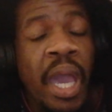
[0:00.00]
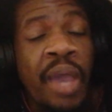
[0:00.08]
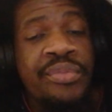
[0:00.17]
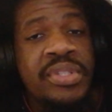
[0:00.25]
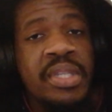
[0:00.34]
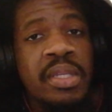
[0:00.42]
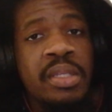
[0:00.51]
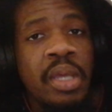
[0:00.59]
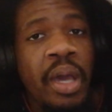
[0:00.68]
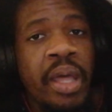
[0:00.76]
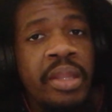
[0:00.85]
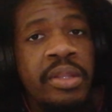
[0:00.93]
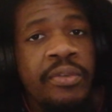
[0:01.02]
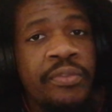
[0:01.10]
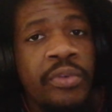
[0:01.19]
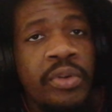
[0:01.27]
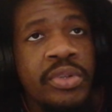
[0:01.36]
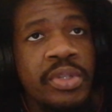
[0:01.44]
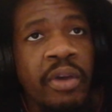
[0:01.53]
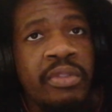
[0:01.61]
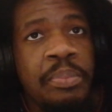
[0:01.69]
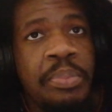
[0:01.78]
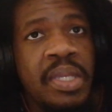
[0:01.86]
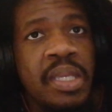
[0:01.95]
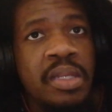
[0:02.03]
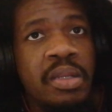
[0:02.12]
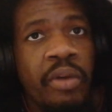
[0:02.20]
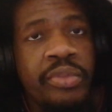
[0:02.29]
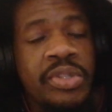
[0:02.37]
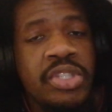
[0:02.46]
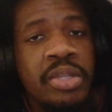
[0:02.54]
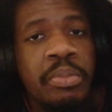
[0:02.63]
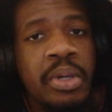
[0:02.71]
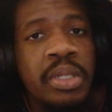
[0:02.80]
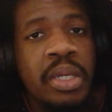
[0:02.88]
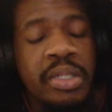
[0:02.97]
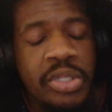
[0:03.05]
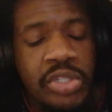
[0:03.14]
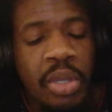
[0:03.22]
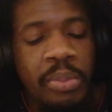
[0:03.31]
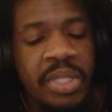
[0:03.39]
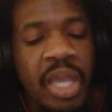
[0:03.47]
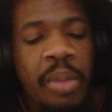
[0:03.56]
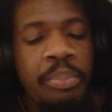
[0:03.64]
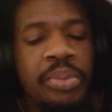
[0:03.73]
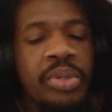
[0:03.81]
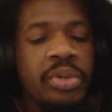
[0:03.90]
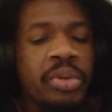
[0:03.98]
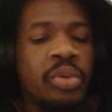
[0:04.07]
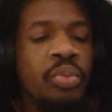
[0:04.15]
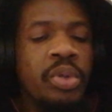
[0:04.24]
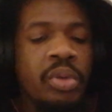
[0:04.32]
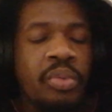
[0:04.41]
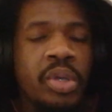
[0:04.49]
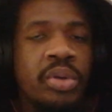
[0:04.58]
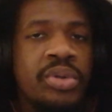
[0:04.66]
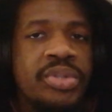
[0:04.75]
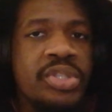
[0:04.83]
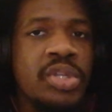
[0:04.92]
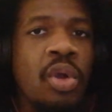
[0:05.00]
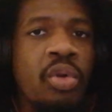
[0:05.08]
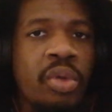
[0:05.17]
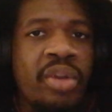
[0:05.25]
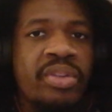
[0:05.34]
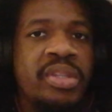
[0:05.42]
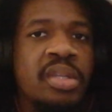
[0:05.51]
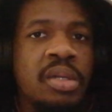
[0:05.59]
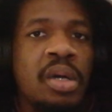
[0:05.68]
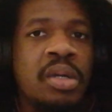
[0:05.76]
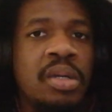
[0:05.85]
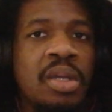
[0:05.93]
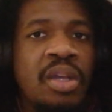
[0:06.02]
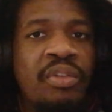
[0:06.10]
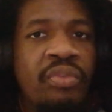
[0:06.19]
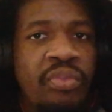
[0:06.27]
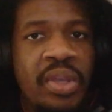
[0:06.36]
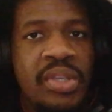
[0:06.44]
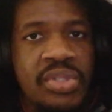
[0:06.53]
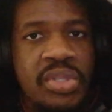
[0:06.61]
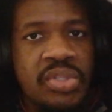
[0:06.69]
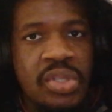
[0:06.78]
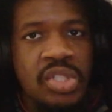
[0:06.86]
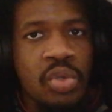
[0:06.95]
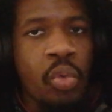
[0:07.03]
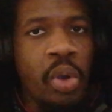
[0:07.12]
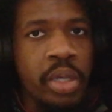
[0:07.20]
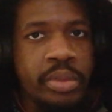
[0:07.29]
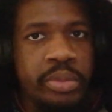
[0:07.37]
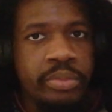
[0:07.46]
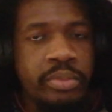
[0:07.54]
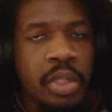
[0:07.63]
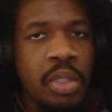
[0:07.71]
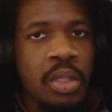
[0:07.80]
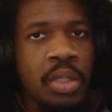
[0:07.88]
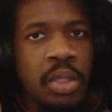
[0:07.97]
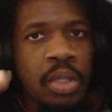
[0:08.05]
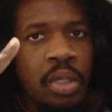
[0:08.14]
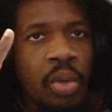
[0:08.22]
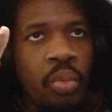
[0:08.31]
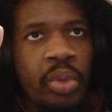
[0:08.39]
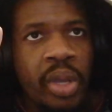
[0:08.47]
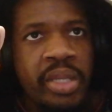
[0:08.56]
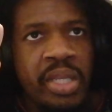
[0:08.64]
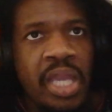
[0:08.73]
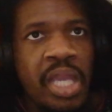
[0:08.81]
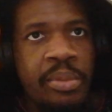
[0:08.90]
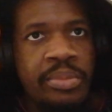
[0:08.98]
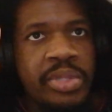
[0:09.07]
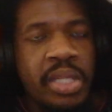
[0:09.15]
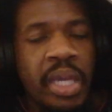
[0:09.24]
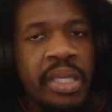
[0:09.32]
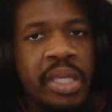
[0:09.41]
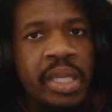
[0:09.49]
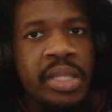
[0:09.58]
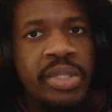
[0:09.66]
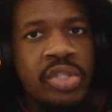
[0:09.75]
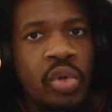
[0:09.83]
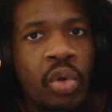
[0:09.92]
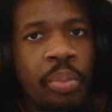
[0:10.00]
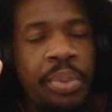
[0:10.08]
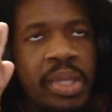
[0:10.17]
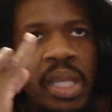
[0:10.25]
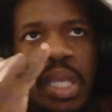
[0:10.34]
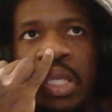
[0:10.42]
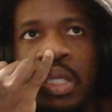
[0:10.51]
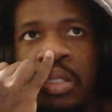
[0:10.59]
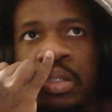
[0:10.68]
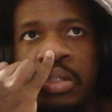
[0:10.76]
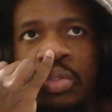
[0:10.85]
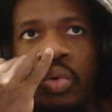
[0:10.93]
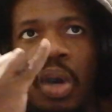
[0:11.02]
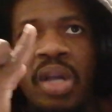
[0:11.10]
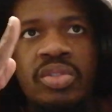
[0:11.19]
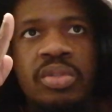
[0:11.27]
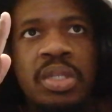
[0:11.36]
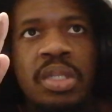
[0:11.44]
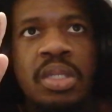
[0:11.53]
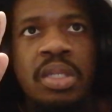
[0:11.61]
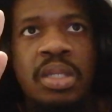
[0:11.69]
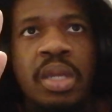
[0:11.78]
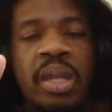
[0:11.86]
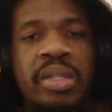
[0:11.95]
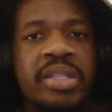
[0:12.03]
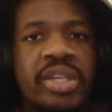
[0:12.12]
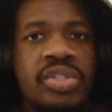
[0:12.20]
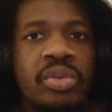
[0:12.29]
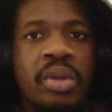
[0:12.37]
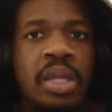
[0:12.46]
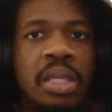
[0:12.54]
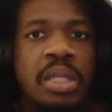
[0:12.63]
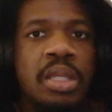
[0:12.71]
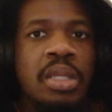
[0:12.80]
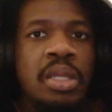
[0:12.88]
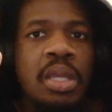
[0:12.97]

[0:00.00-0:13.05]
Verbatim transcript: I've said at the first of the beginning of December that this is a time period where we're going to see how Erting Hag flexes his squad. We had games against Copenhagen, no, actually Galatasaray,